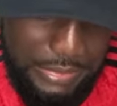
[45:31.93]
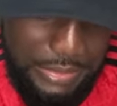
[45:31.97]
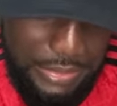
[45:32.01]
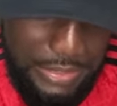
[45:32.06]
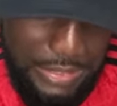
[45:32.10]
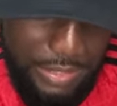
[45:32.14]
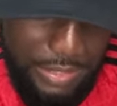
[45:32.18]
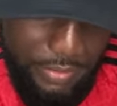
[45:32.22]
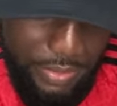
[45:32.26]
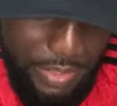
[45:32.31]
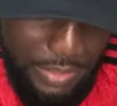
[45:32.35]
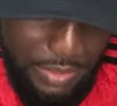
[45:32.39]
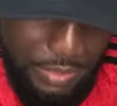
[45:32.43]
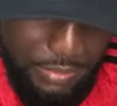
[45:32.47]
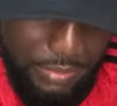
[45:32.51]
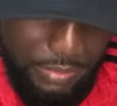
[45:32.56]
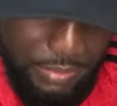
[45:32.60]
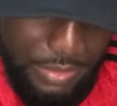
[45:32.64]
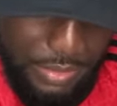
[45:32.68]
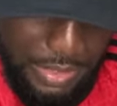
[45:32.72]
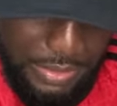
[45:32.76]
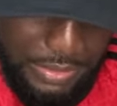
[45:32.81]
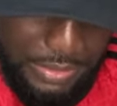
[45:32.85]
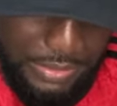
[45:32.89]
All right,
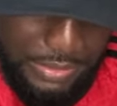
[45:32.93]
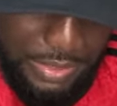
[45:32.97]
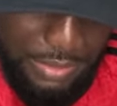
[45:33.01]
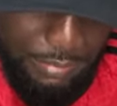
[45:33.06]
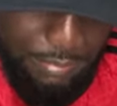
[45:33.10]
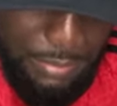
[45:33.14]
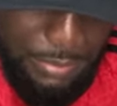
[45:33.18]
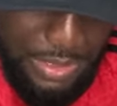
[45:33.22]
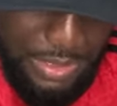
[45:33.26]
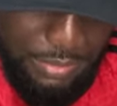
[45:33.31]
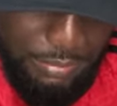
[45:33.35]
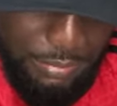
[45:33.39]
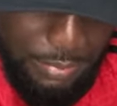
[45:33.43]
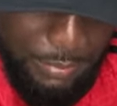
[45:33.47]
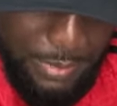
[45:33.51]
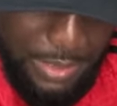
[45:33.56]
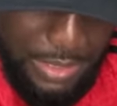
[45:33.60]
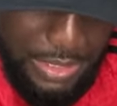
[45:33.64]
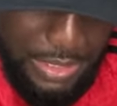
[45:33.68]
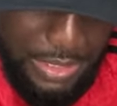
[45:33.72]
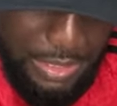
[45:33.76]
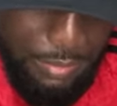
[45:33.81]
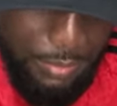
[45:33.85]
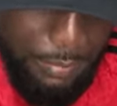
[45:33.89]
that is a man. I'm going
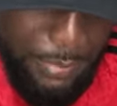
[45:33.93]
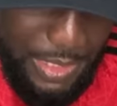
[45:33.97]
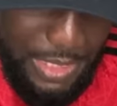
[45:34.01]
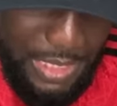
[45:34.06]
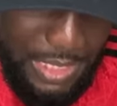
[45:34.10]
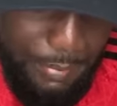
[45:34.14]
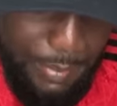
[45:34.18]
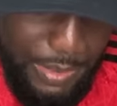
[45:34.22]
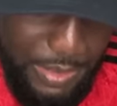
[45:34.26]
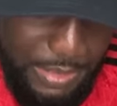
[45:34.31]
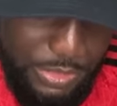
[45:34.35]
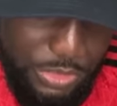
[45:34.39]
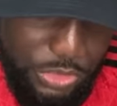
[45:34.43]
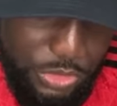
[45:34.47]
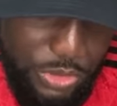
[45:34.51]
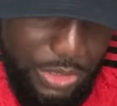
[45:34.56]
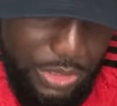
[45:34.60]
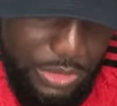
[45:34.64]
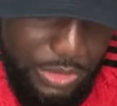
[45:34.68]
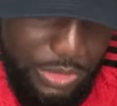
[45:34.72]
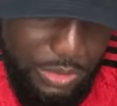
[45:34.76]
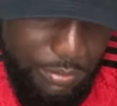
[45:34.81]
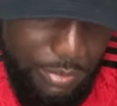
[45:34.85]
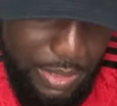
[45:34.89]
to call about the
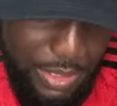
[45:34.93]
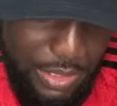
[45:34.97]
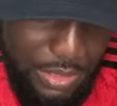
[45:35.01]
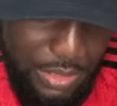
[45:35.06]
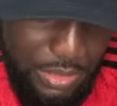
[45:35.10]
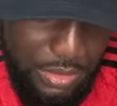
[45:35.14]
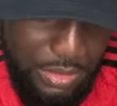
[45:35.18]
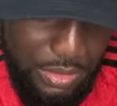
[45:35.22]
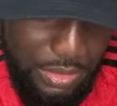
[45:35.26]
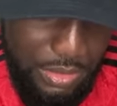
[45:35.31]
strange number here.